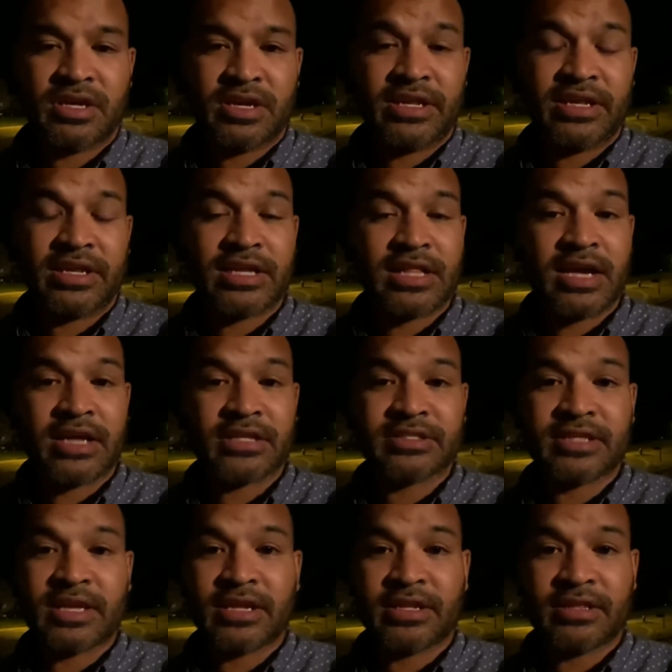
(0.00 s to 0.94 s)
any clients
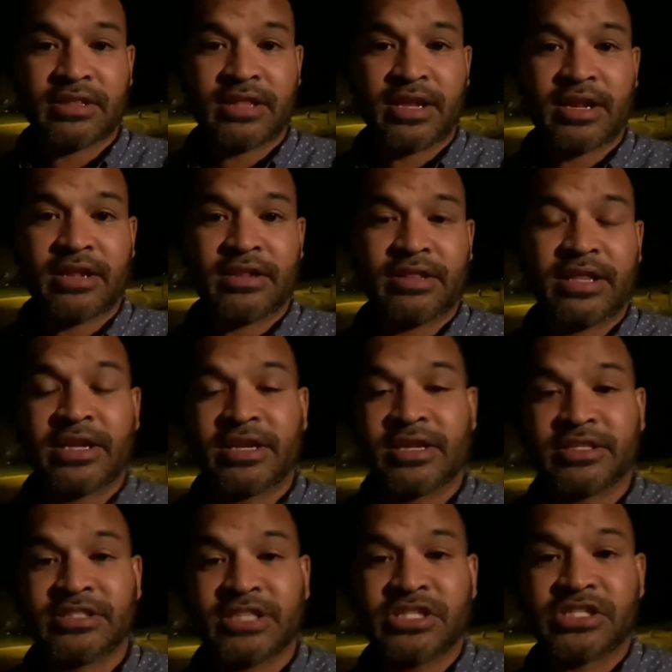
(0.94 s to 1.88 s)
that that needed
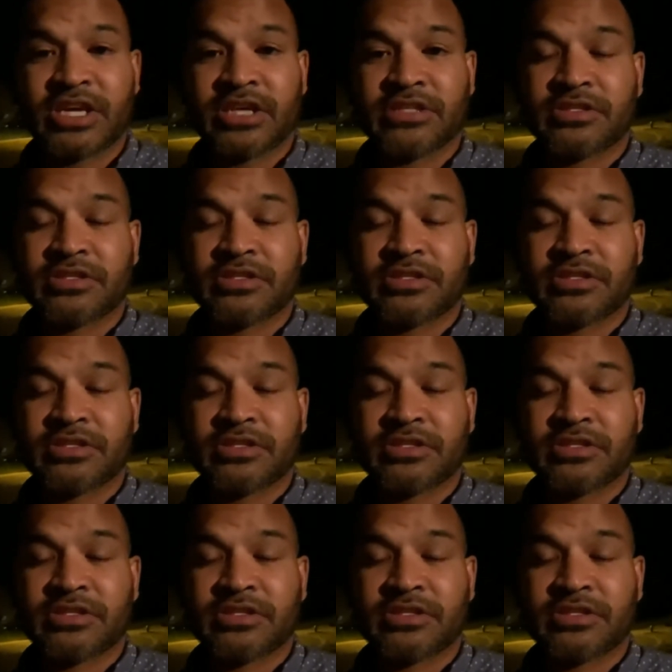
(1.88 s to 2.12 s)
a DJ.